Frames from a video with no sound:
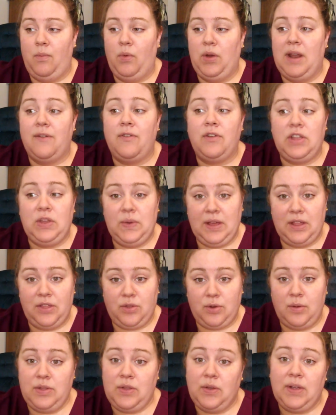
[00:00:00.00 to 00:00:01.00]
whenever you
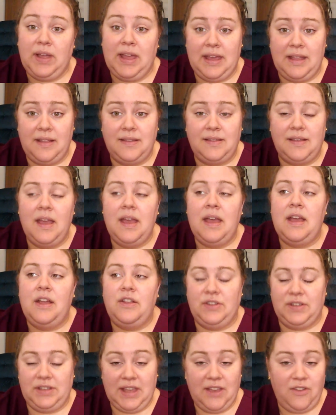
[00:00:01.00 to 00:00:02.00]
get through with your kids,
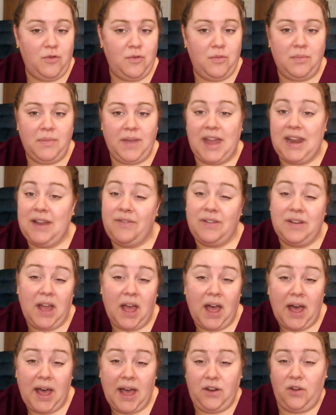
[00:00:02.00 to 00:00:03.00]
just give them kind of a
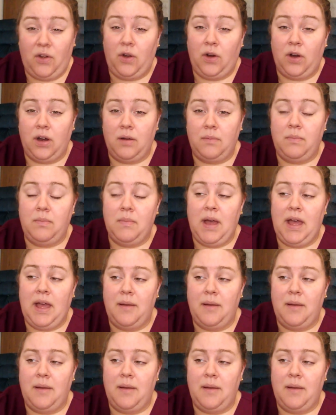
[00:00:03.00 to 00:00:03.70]
nod or